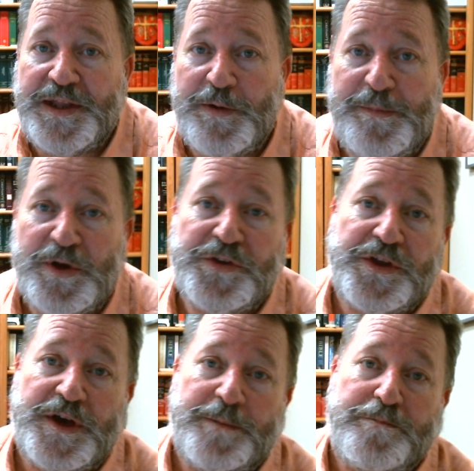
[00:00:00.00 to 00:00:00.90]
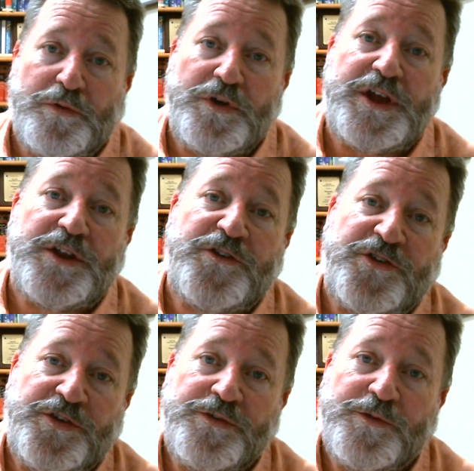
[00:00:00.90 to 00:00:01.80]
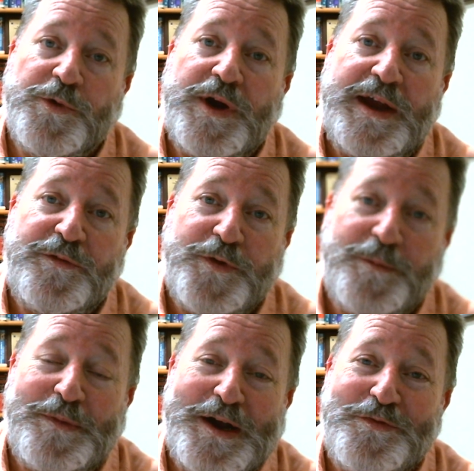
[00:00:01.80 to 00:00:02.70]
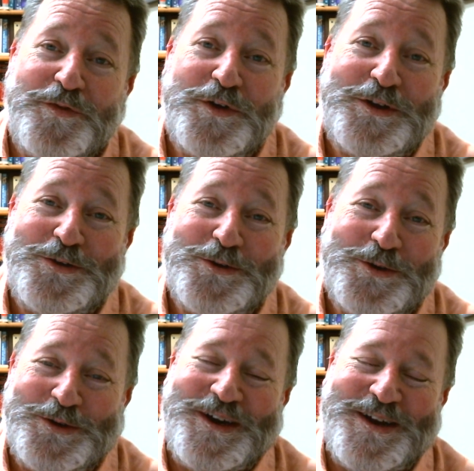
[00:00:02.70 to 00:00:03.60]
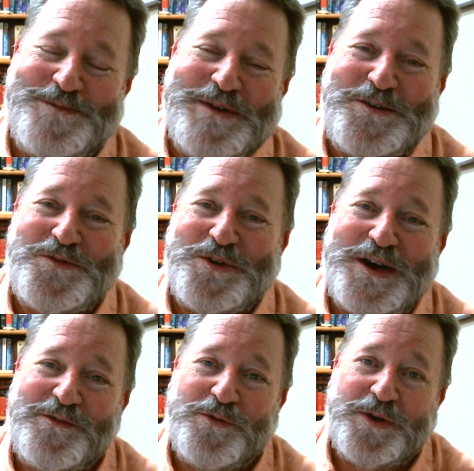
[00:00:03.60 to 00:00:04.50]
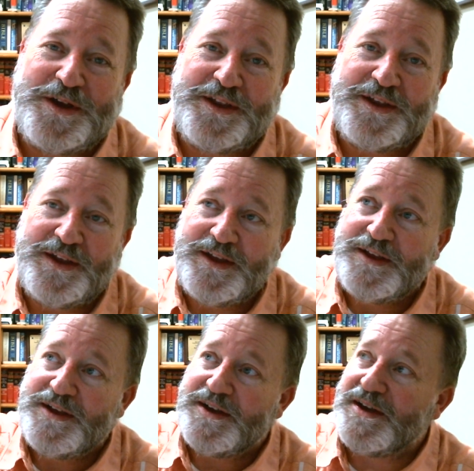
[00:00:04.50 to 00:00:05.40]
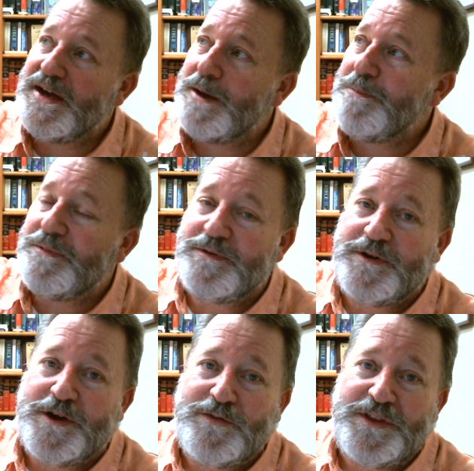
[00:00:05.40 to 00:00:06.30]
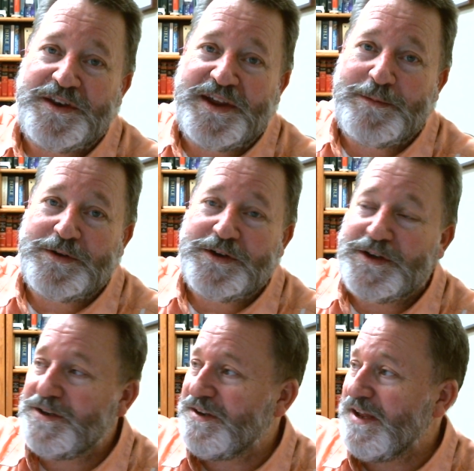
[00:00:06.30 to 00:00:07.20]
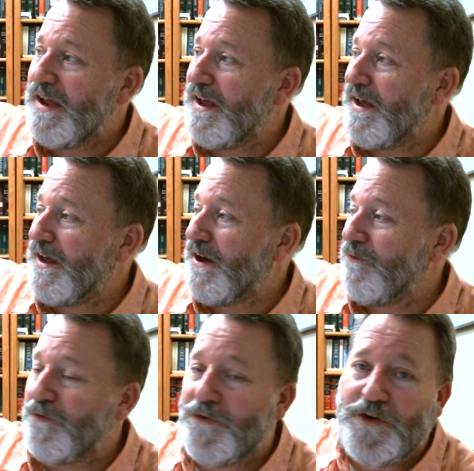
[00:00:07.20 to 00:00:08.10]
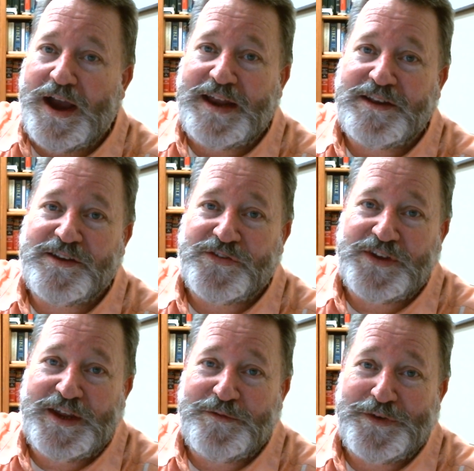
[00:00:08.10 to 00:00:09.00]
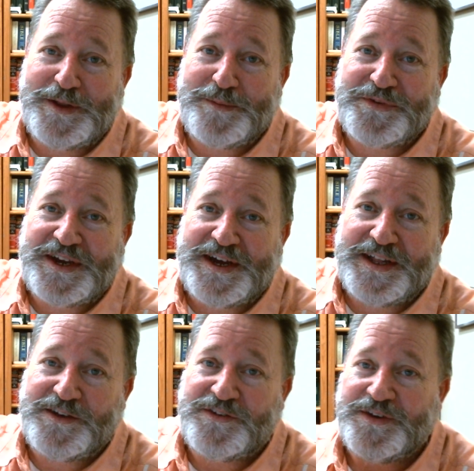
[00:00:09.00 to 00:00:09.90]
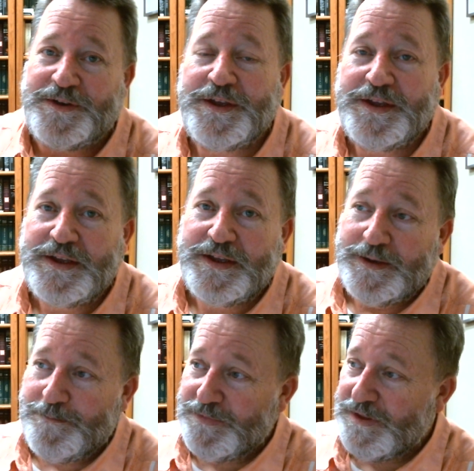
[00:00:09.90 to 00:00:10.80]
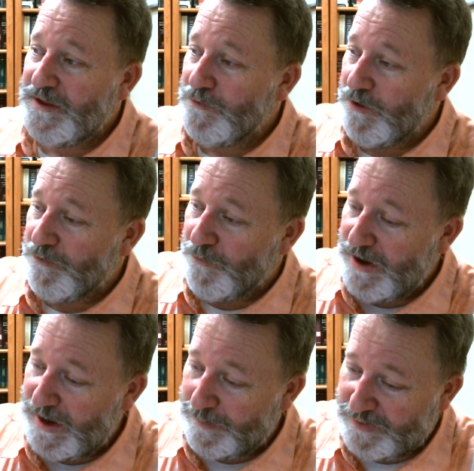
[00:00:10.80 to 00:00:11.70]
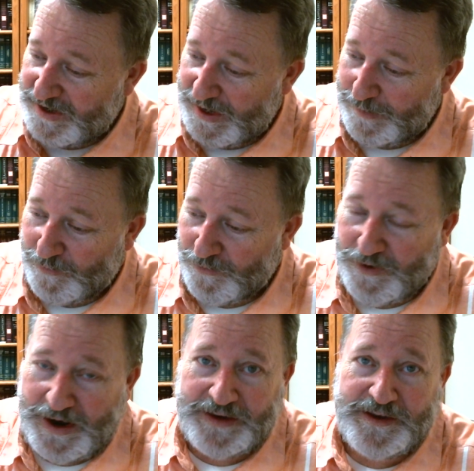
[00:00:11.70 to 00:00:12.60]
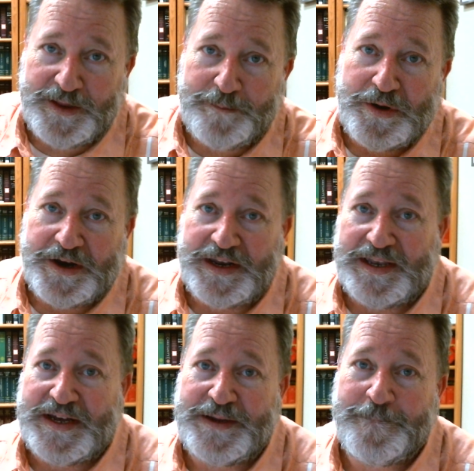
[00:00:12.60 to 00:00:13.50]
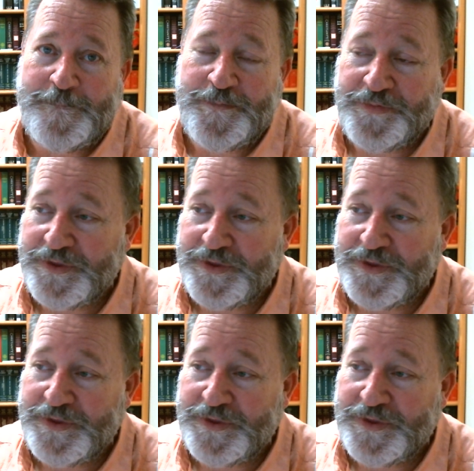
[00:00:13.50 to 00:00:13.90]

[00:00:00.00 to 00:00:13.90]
and then we built a bridge right from my front door, my driveway, up over the neighborhood, down, right to St. Philip's College, and then a ramp came right to the parking lot,